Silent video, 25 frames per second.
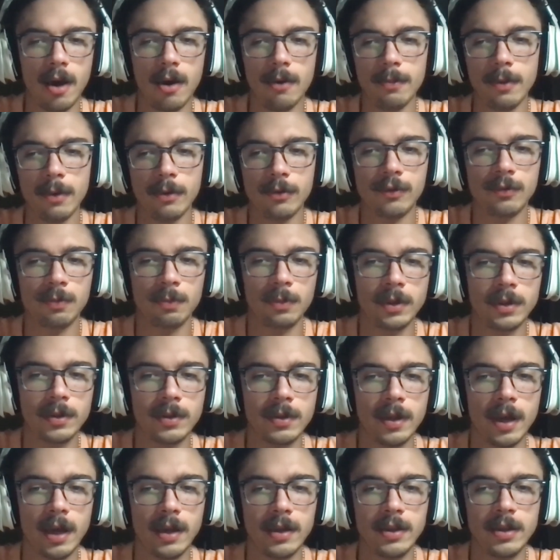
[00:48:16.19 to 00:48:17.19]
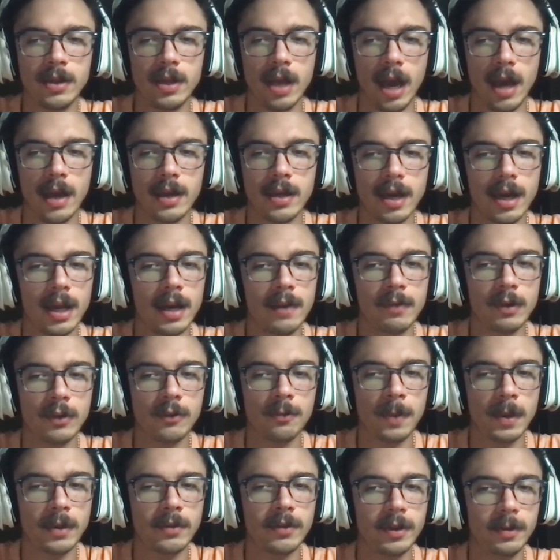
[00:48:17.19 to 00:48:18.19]
almost I kind of
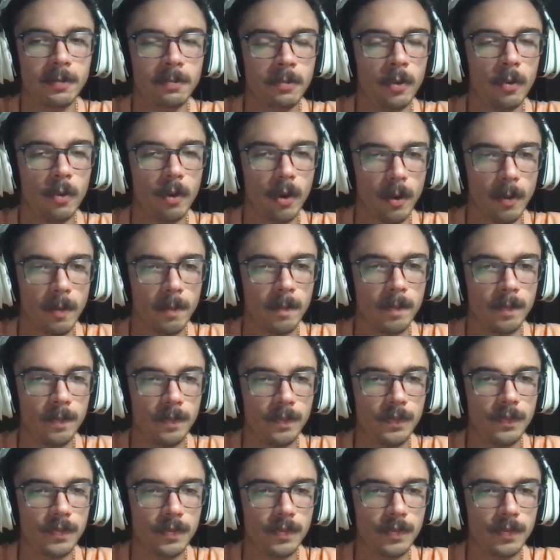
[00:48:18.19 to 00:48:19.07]
expected more.